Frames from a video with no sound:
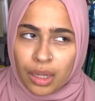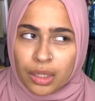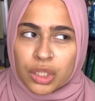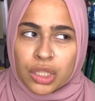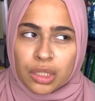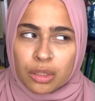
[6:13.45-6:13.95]

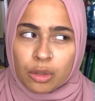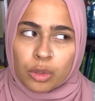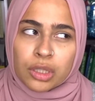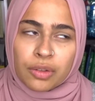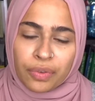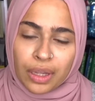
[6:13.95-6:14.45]
She
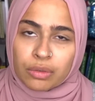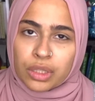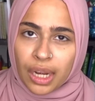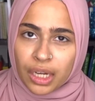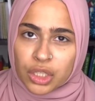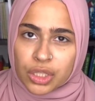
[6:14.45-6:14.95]
knows the
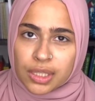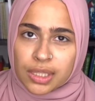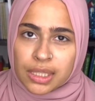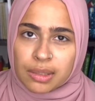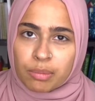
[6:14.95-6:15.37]
foundations,